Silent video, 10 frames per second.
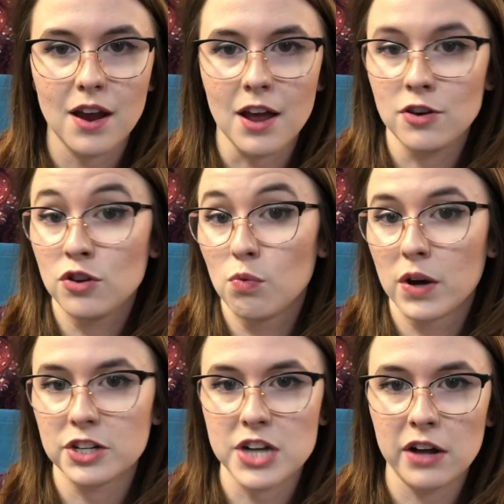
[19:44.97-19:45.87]
and you
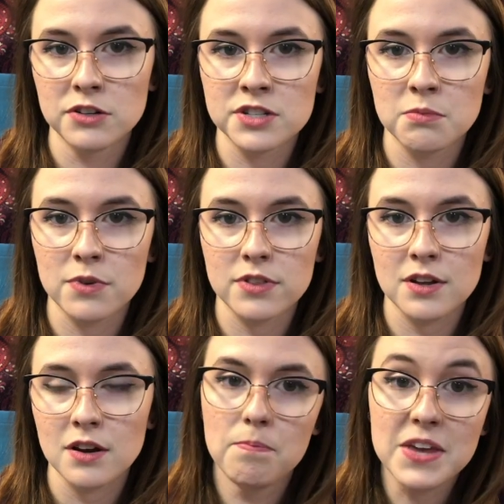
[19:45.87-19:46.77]
want to challenge them with
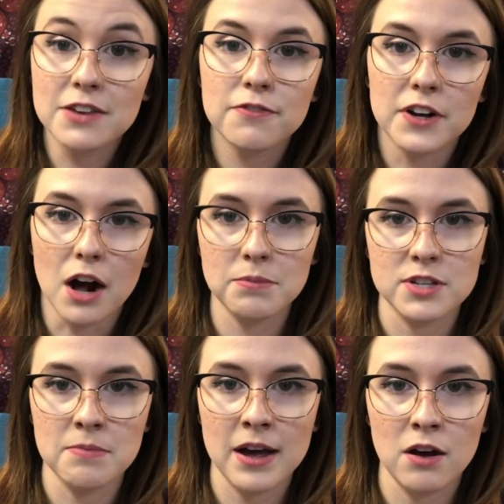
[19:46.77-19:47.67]
it, beef it up
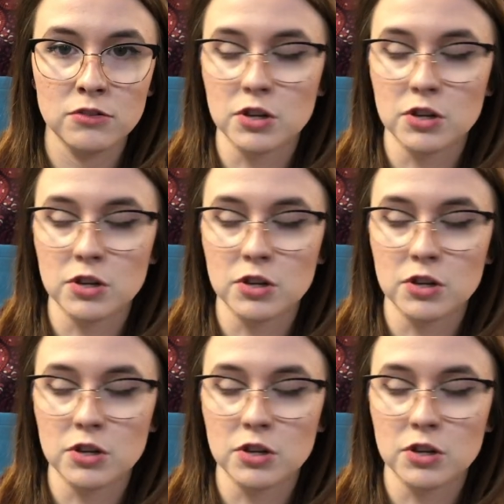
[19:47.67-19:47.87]
somehow.